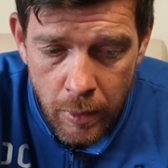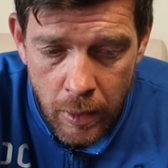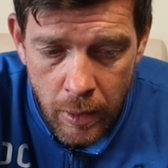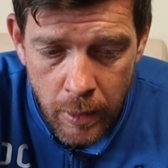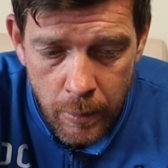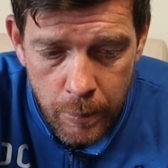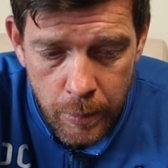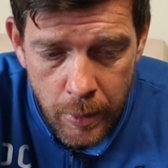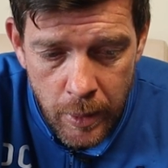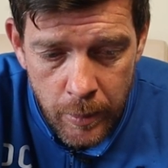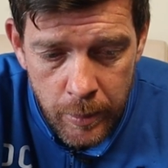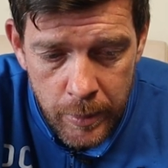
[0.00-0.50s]

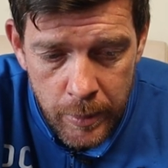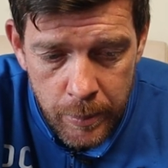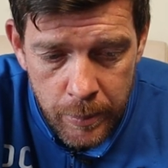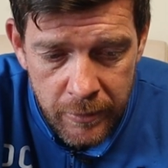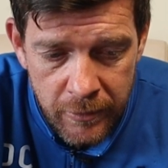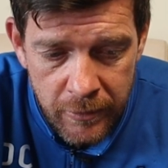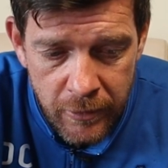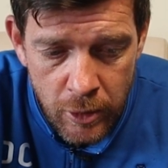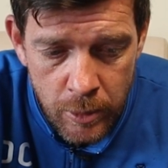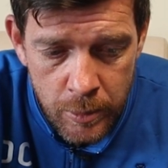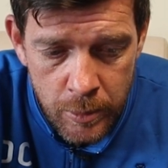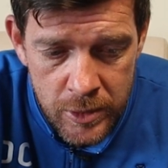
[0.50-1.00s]
Our probably
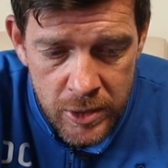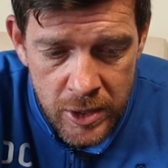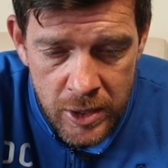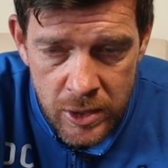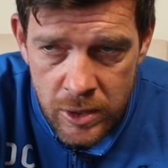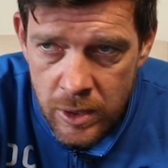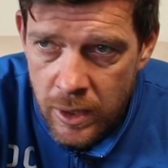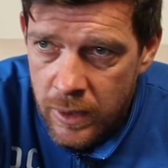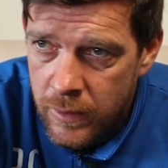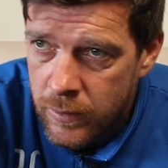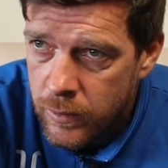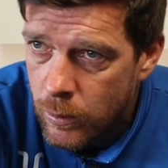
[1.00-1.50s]
performance
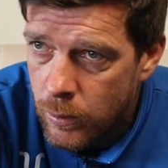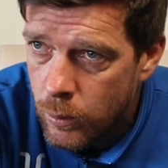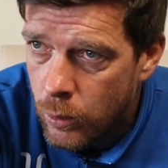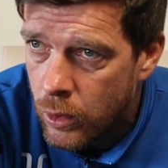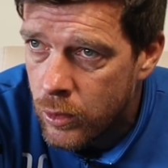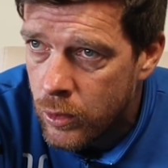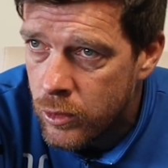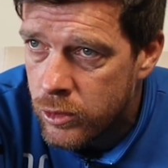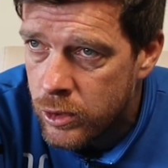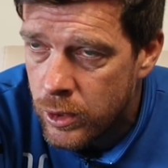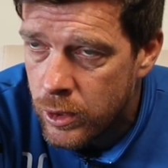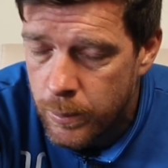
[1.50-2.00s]
deserved and
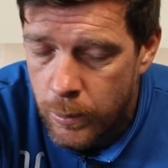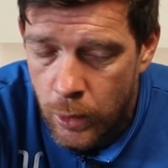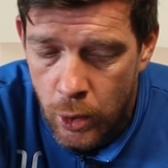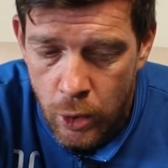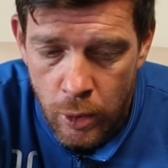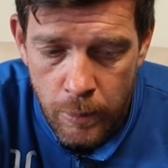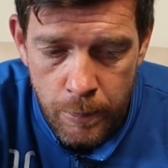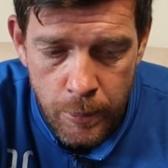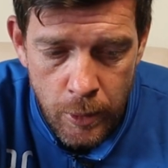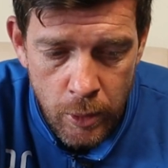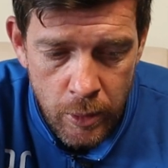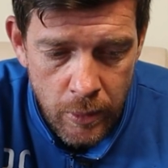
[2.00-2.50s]
warranted
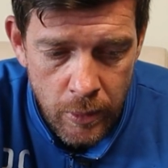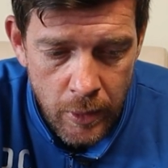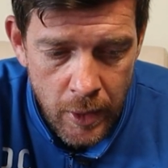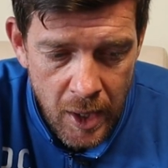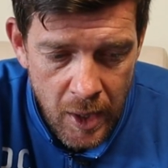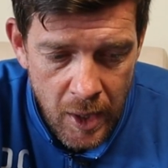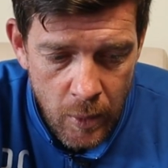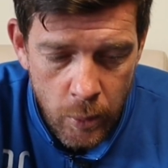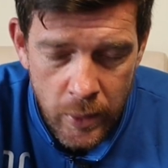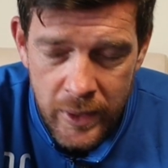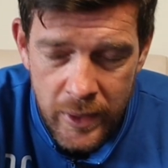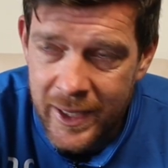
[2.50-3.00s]
more, but
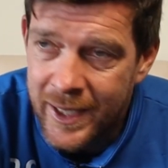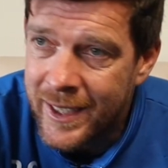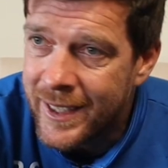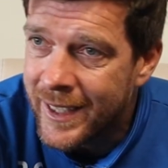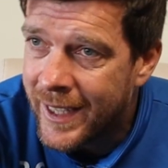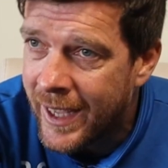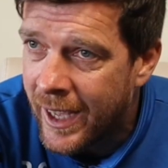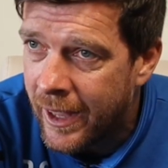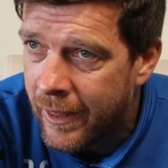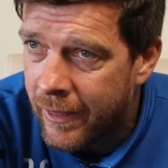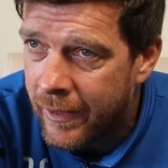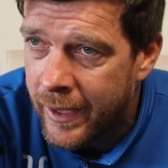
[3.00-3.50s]
we didn't
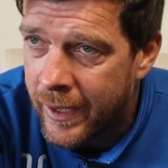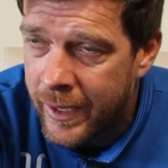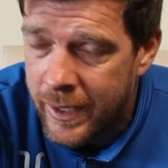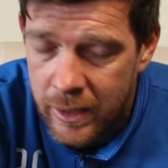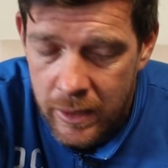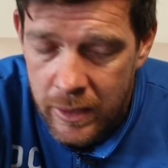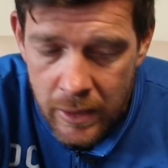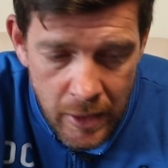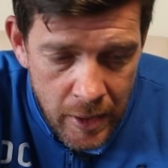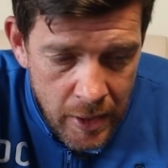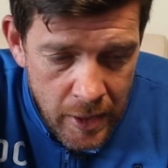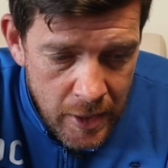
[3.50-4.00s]
get that.